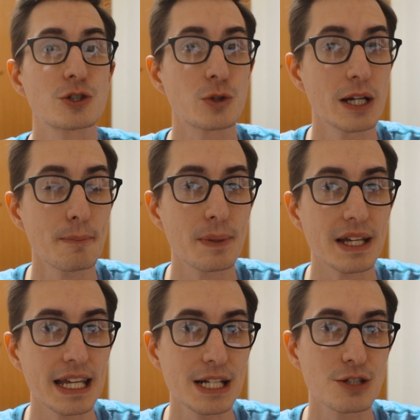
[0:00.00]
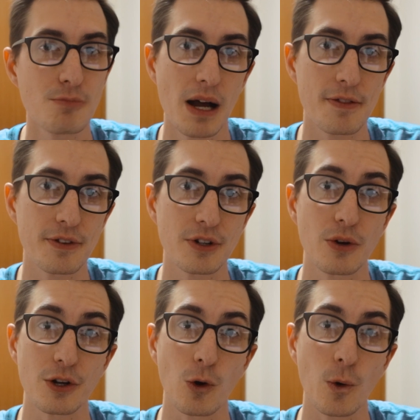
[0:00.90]
trip each month to
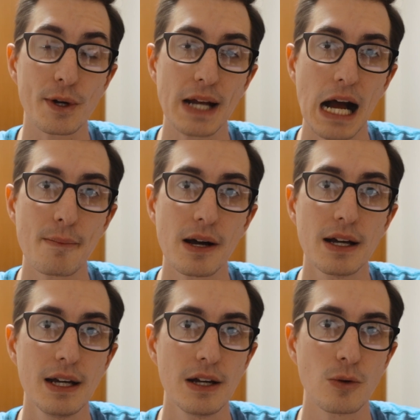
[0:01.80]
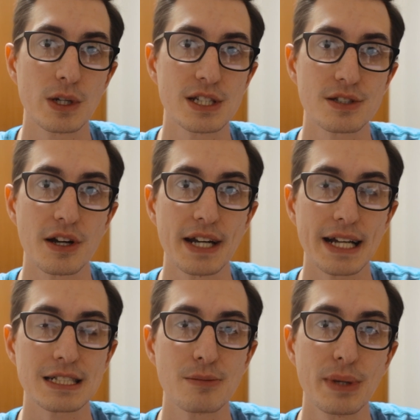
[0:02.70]
go to Koriyama, which is our
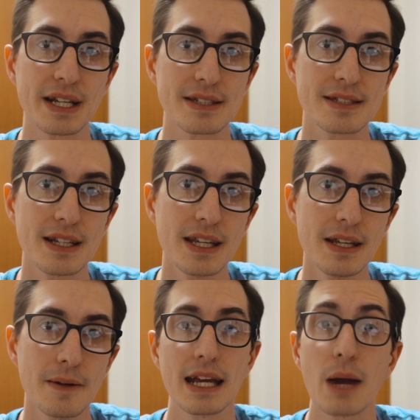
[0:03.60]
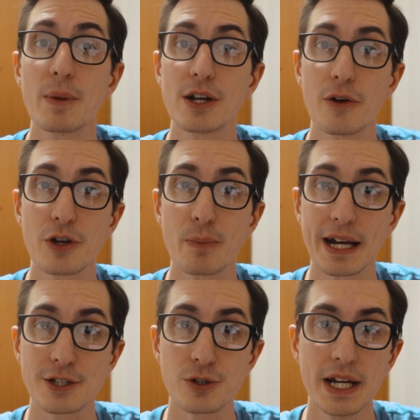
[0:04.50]
next biggest city, and we go there
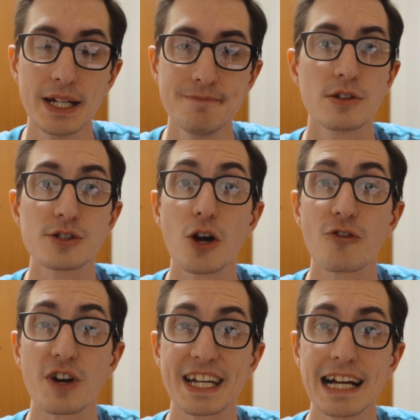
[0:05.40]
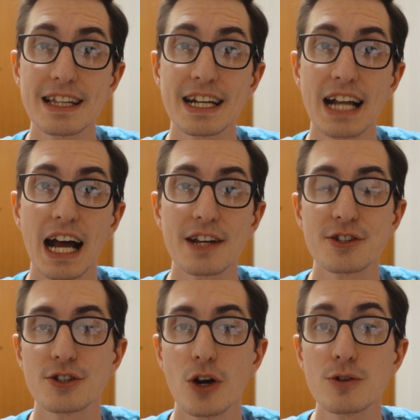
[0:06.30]
by train. So for Kelly and I
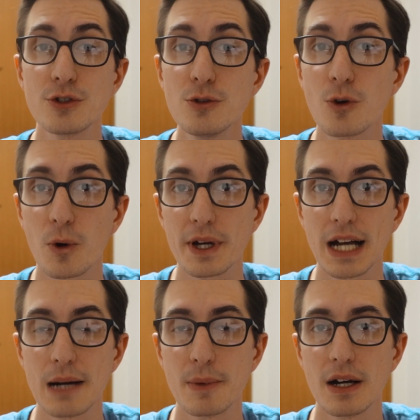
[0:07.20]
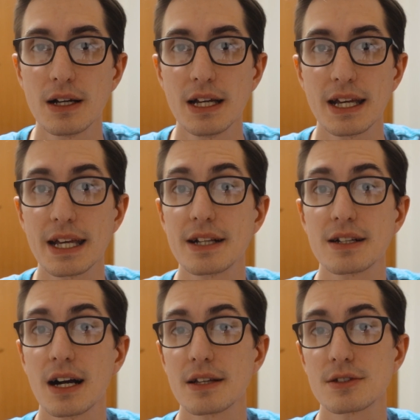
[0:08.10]
to go to Koriyama,
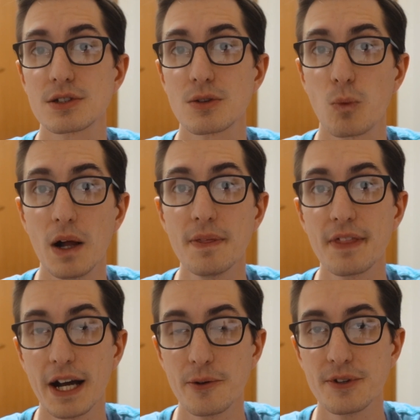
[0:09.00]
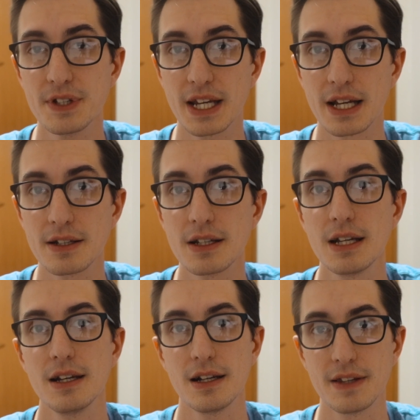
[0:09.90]
it costs 1,000 yen,
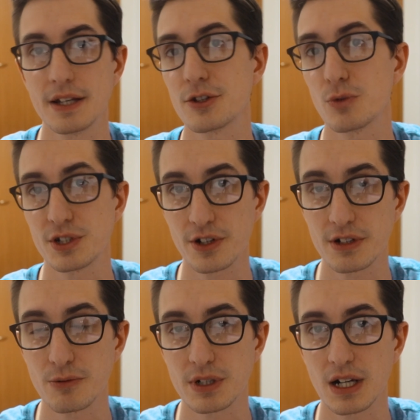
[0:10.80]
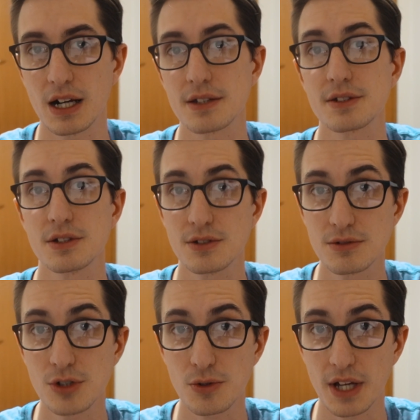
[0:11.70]
and then to return it would cost
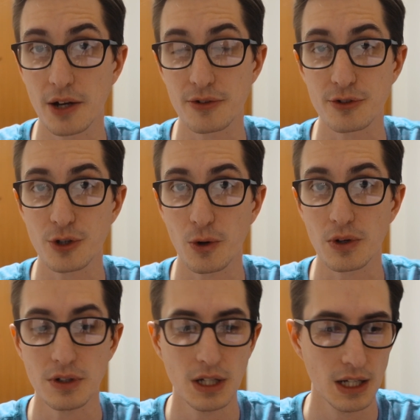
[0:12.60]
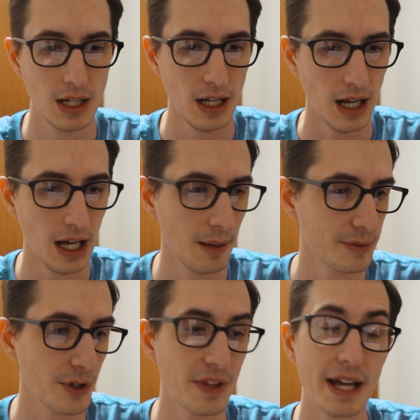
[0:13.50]
2,000 total.
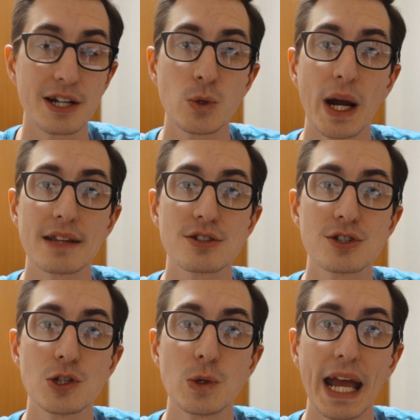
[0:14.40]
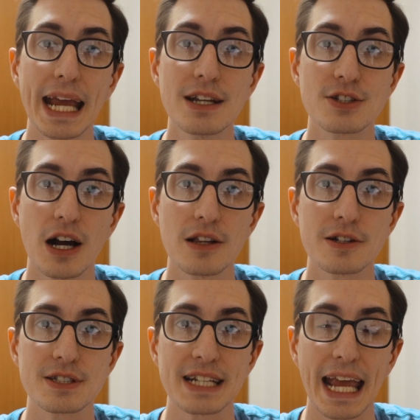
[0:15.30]
So that equates to
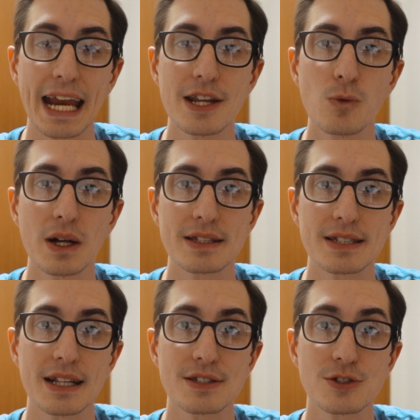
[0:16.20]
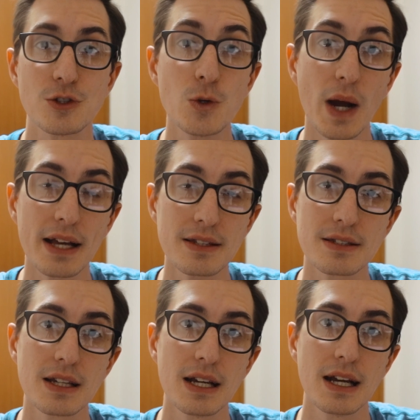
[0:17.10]
$8.81
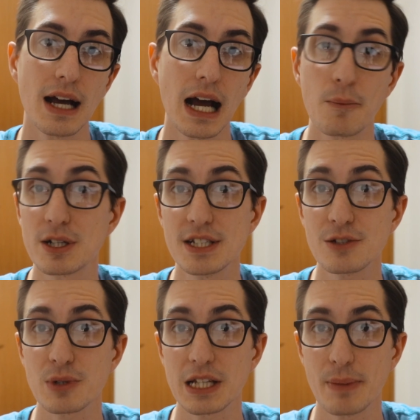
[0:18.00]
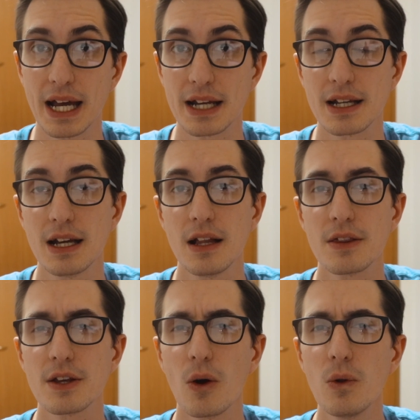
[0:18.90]
US, which isn't really bad.
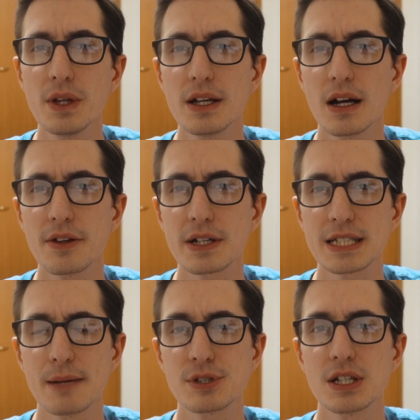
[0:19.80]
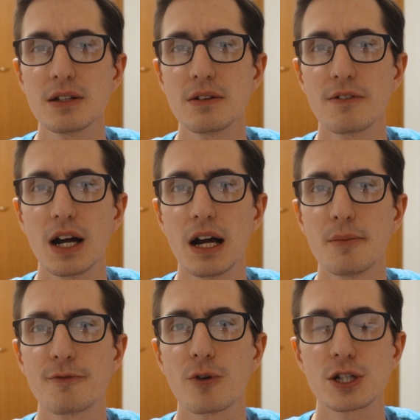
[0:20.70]
The only other exception
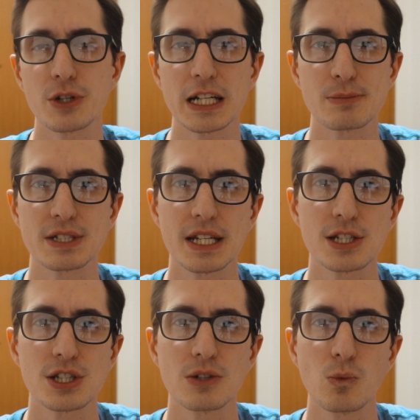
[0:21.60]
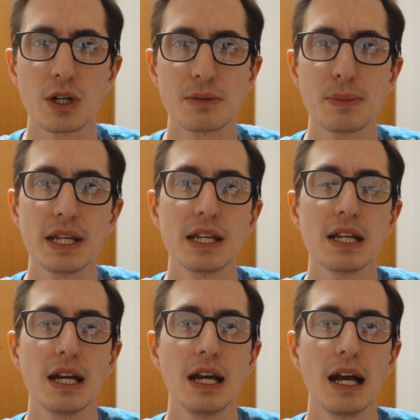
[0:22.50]
for transportation would
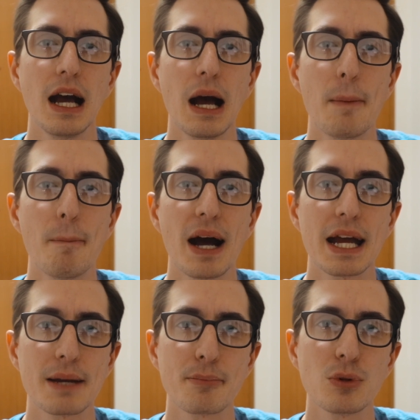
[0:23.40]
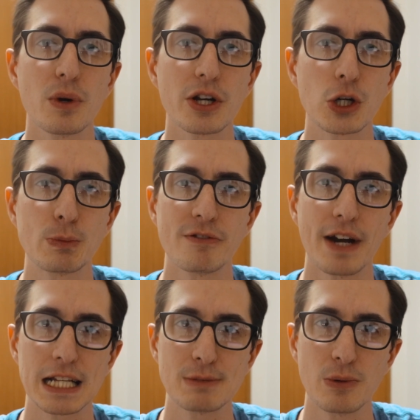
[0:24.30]
be my employer who
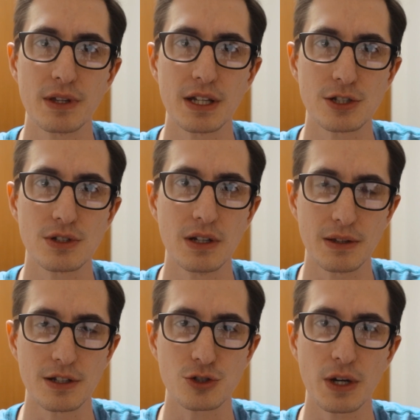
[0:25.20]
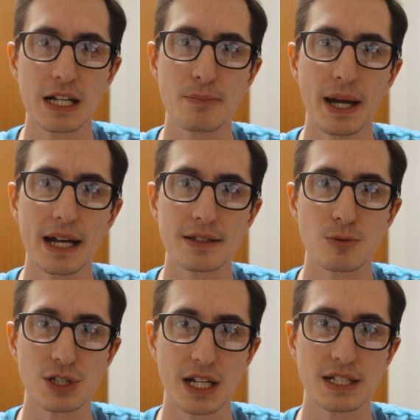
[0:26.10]
provides me with the train
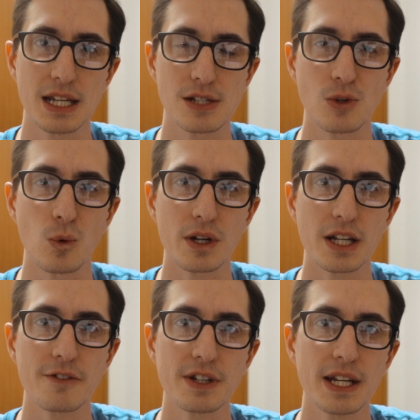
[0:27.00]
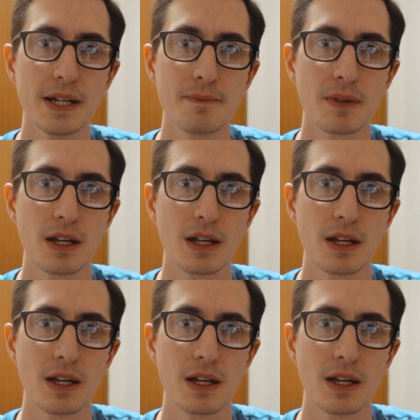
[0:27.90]
pass, which I take to work every day.